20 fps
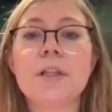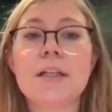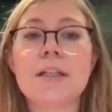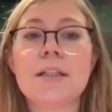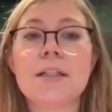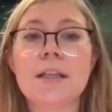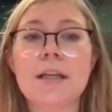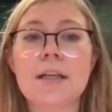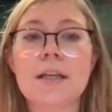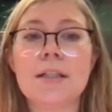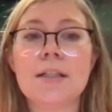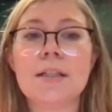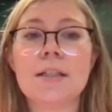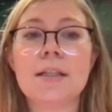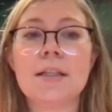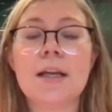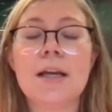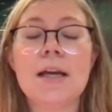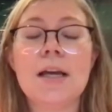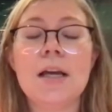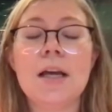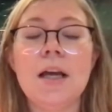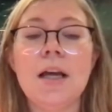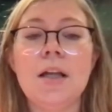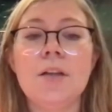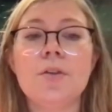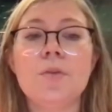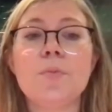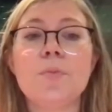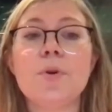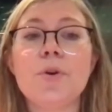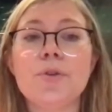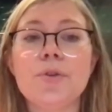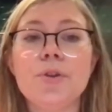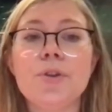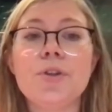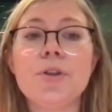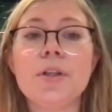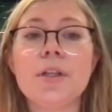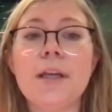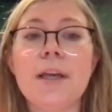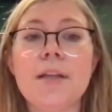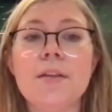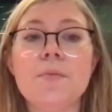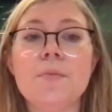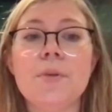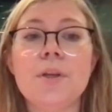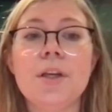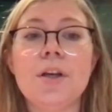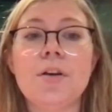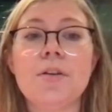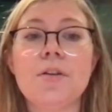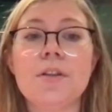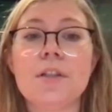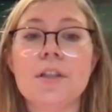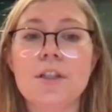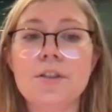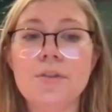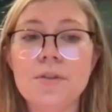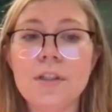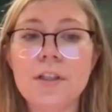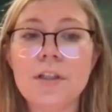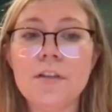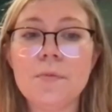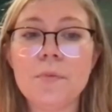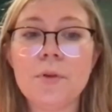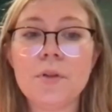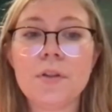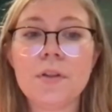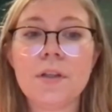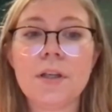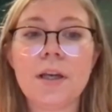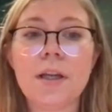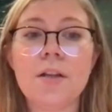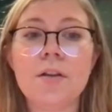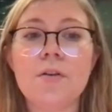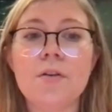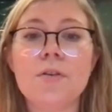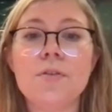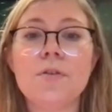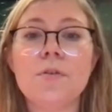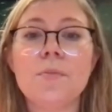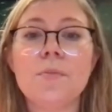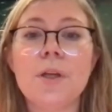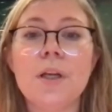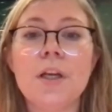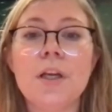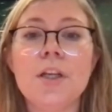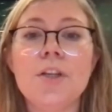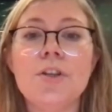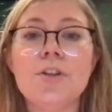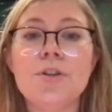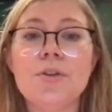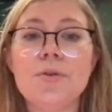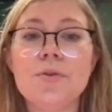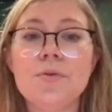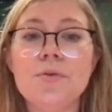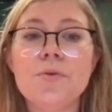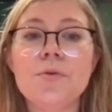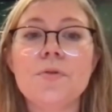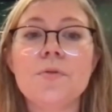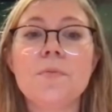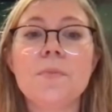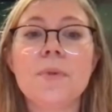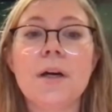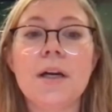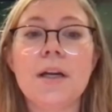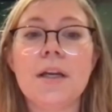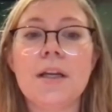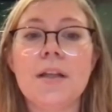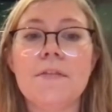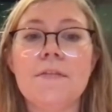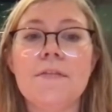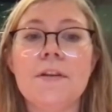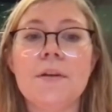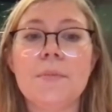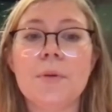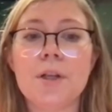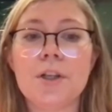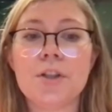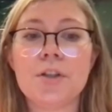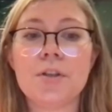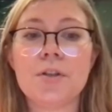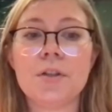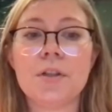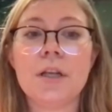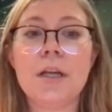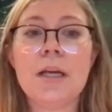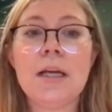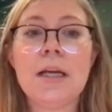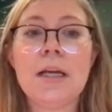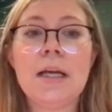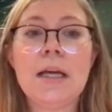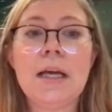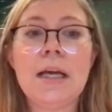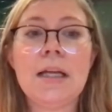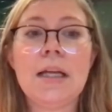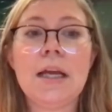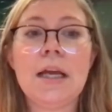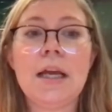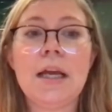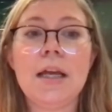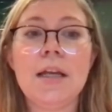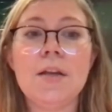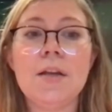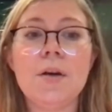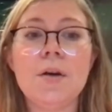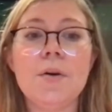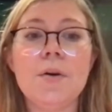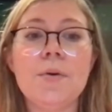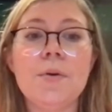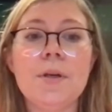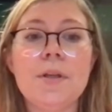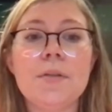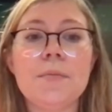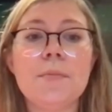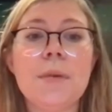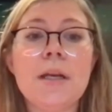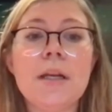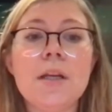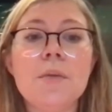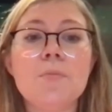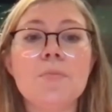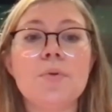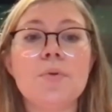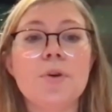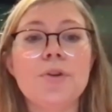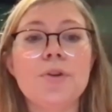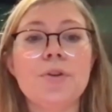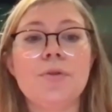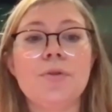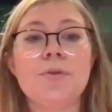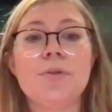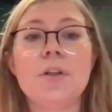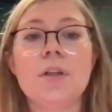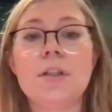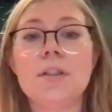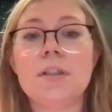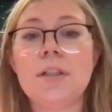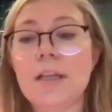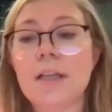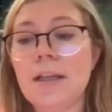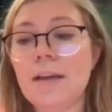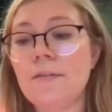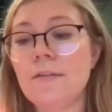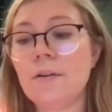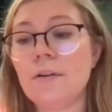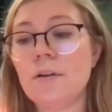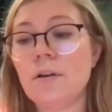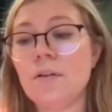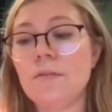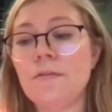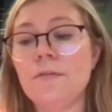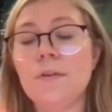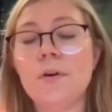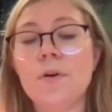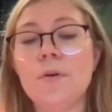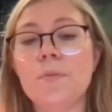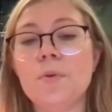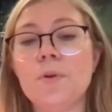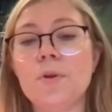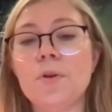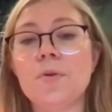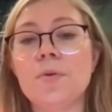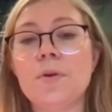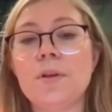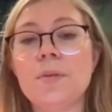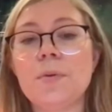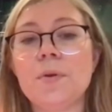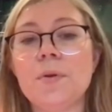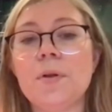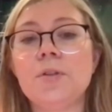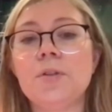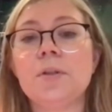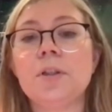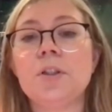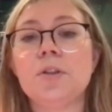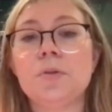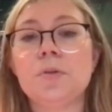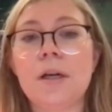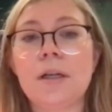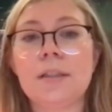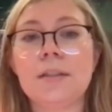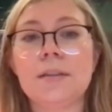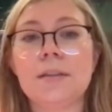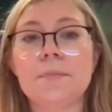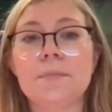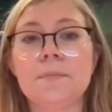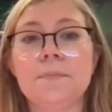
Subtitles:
cells. The production can be constitutive, but can also be induced by inflammation. And NO is mainly produced at the level of upper respiratory tract.